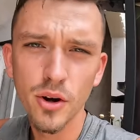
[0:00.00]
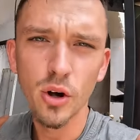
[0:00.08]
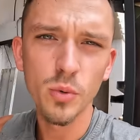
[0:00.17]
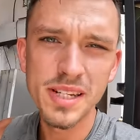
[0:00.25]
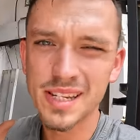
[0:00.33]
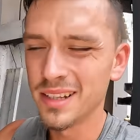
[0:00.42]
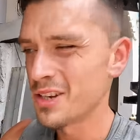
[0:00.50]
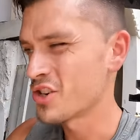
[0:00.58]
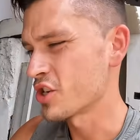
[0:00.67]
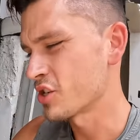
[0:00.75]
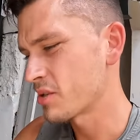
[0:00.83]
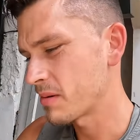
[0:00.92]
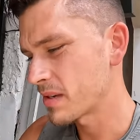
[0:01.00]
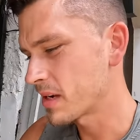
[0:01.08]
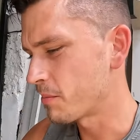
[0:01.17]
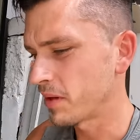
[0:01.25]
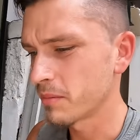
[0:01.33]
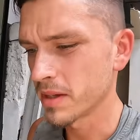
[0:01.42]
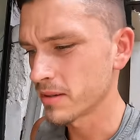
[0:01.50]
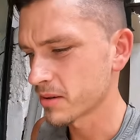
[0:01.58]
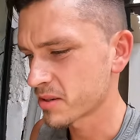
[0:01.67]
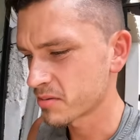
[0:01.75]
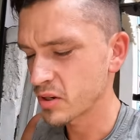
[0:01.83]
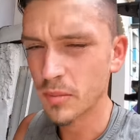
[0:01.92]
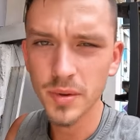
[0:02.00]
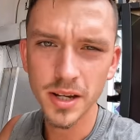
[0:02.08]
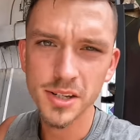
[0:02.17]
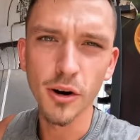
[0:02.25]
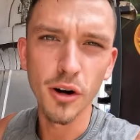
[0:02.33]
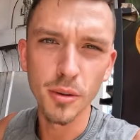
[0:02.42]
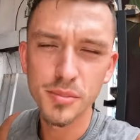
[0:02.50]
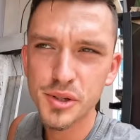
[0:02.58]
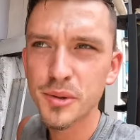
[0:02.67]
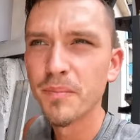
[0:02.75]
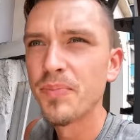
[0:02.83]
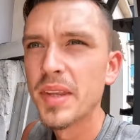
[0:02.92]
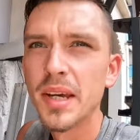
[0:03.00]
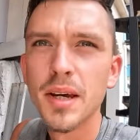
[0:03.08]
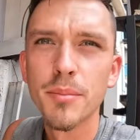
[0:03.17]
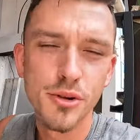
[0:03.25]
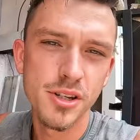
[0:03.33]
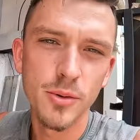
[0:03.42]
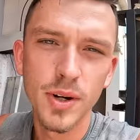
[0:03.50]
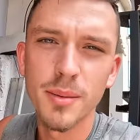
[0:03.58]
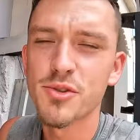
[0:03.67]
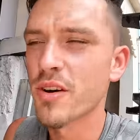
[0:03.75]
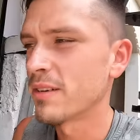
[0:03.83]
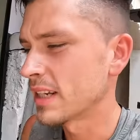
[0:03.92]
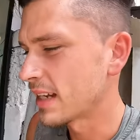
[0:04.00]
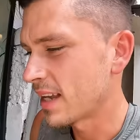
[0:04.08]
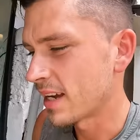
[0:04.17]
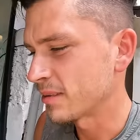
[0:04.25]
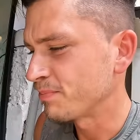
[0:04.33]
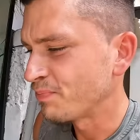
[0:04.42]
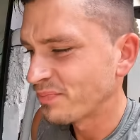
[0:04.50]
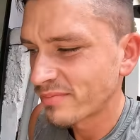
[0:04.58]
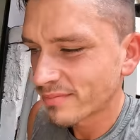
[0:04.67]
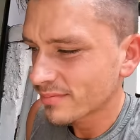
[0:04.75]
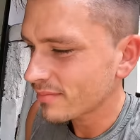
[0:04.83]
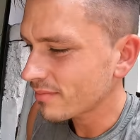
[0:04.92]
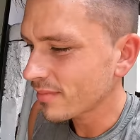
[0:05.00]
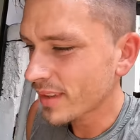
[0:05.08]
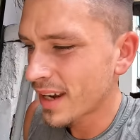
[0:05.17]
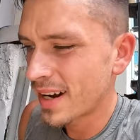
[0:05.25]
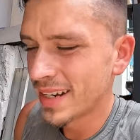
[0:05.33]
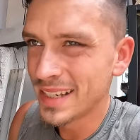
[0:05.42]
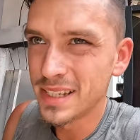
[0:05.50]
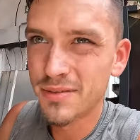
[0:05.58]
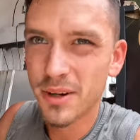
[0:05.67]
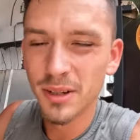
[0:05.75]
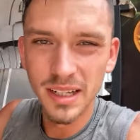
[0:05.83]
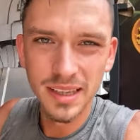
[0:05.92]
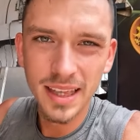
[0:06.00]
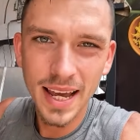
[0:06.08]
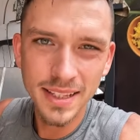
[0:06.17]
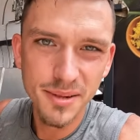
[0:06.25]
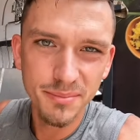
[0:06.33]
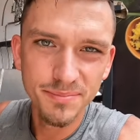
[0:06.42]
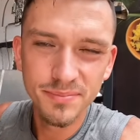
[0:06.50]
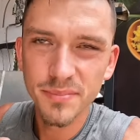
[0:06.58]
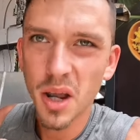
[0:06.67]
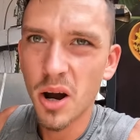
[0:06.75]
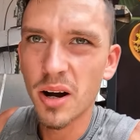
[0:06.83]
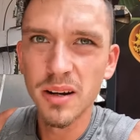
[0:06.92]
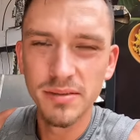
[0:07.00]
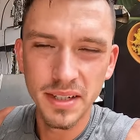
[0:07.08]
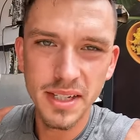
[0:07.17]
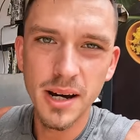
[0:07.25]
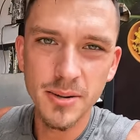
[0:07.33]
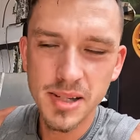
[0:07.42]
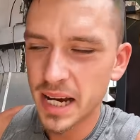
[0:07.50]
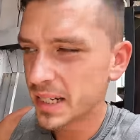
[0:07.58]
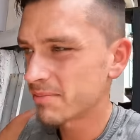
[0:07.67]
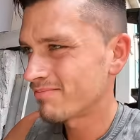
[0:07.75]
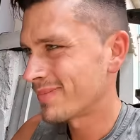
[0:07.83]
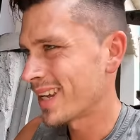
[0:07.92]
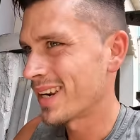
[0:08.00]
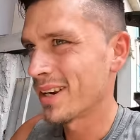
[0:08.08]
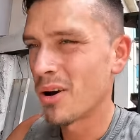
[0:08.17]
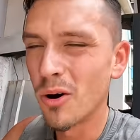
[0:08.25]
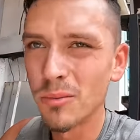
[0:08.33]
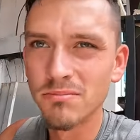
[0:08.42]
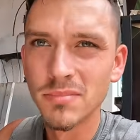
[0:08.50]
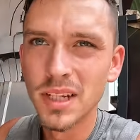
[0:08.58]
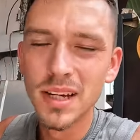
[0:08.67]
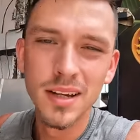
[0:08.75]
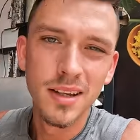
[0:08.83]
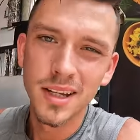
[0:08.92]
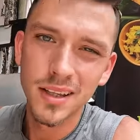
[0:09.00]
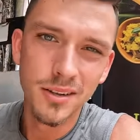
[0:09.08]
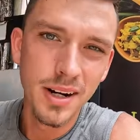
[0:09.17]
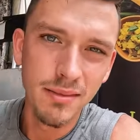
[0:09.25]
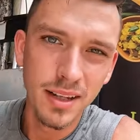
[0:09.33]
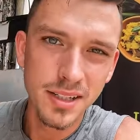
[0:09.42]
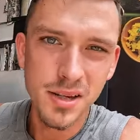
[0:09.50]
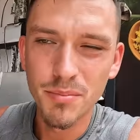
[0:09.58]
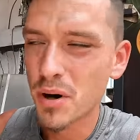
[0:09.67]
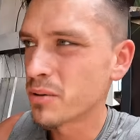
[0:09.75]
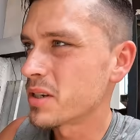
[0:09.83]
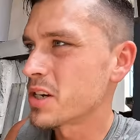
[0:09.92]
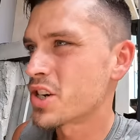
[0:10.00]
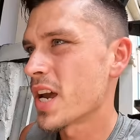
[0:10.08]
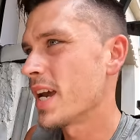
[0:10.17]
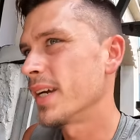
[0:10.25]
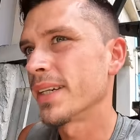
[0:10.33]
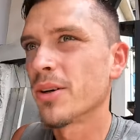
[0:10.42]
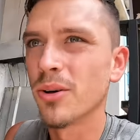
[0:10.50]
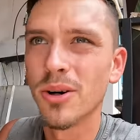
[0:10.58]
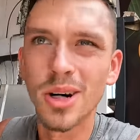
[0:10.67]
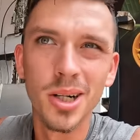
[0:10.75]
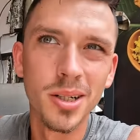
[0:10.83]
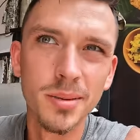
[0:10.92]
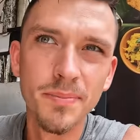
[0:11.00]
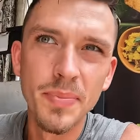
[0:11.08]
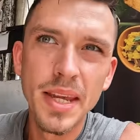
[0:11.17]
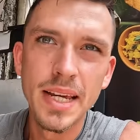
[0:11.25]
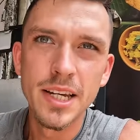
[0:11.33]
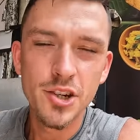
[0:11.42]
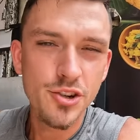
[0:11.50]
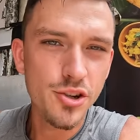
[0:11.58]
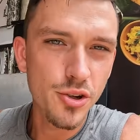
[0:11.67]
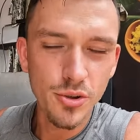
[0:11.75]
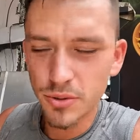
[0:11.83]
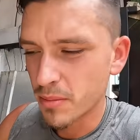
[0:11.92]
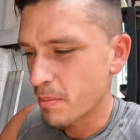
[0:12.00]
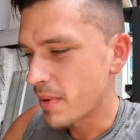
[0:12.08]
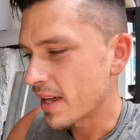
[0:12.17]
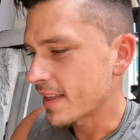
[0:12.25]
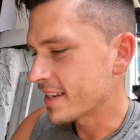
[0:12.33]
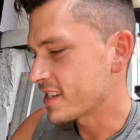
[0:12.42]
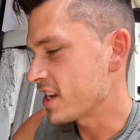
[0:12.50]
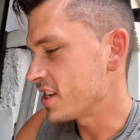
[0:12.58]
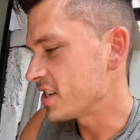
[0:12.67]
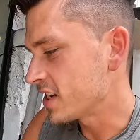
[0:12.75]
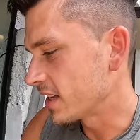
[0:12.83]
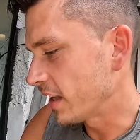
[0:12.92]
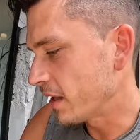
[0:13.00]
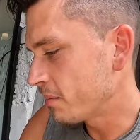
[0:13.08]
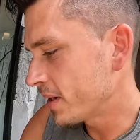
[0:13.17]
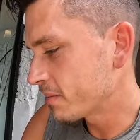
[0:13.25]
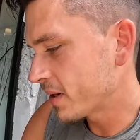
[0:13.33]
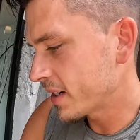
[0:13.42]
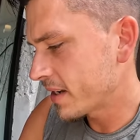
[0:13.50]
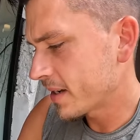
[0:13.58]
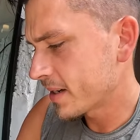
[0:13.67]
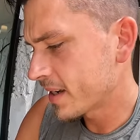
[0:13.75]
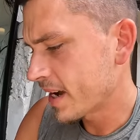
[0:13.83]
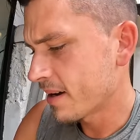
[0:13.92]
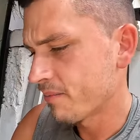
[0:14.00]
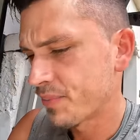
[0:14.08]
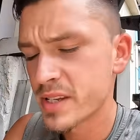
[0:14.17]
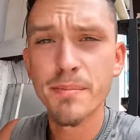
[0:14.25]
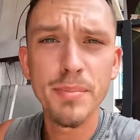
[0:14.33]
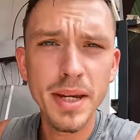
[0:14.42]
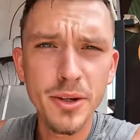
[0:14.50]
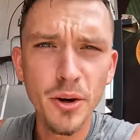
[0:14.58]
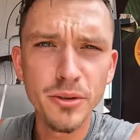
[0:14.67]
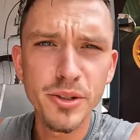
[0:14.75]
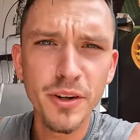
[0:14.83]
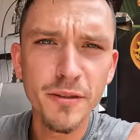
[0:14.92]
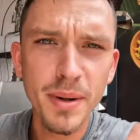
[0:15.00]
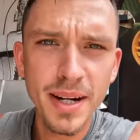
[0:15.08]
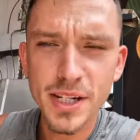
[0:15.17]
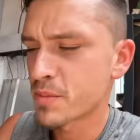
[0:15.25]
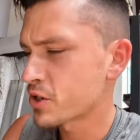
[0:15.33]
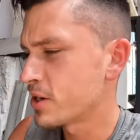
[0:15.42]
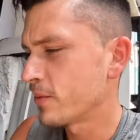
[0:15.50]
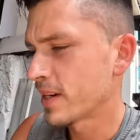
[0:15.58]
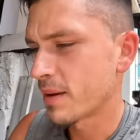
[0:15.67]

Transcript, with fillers: always delicious simple meals some nice carbs personally when i'm traveling a lot i eat fairly light uh, if i eat outside and then at home either have like some protein shake or just to make things easy a little bit but uh, yeah it's a big go-to of mine especially